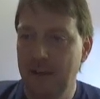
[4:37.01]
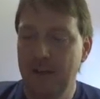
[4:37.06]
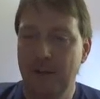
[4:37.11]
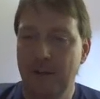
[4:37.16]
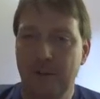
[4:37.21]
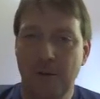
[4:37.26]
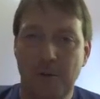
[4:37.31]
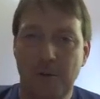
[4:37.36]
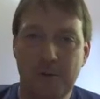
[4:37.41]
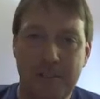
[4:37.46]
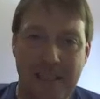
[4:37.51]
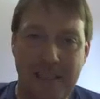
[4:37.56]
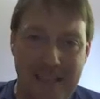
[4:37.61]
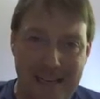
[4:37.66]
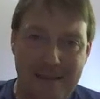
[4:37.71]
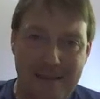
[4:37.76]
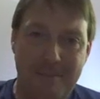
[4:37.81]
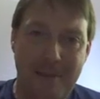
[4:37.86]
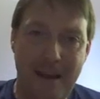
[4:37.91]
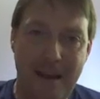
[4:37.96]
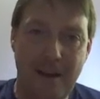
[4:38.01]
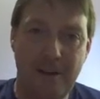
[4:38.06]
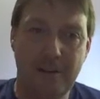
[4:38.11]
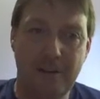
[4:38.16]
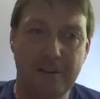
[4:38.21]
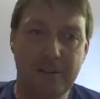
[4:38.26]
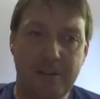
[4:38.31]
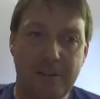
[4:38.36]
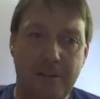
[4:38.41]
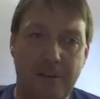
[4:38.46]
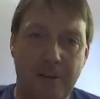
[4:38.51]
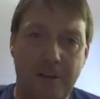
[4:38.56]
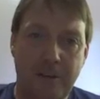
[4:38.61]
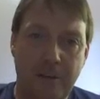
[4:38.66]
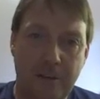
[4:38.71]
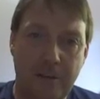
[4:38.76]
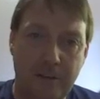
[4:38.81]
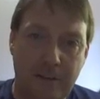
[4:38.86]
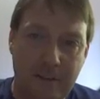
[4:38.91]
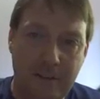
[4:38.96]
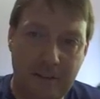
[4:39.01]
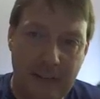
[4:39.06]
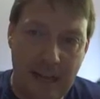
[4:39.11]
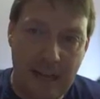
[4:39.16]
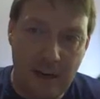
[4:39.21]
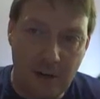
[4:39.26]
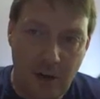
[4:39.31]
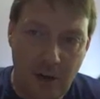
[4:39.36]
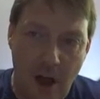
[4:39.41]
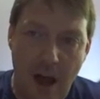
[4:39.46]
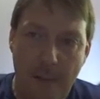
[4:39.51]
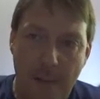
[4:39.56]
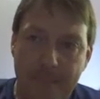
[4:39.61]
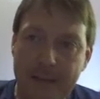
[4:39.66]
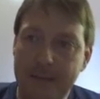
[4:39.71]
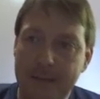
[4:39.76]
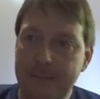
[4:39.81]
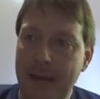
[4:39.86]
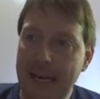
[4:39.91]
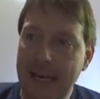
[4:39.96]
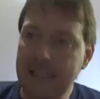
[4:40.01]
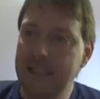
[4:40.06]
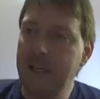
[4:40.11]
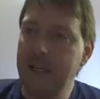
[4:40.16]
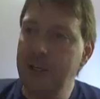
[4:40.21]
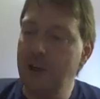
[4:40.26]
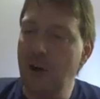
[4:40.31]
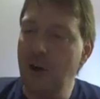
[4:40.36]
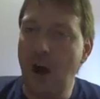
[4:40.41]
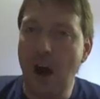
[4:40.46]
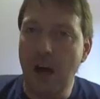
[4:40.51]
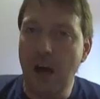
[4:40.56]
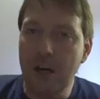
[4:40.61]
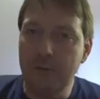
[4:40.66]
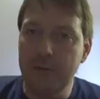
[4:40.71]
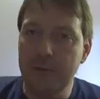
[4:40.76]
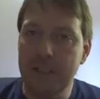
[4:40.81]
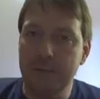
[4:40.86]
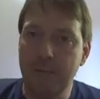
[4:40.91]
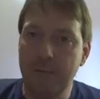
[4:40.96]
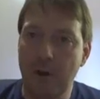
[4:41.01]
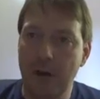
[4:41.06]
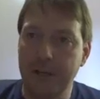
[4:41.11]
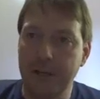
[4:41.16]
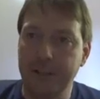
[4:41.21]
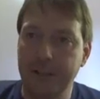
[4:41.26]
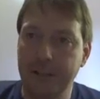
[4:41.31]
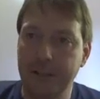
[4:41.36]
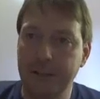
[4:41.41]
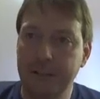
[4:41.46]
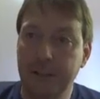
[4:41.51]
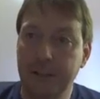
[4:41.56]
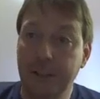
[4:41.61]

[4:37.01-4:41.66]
Those emails that are copy and paste into your autoresponder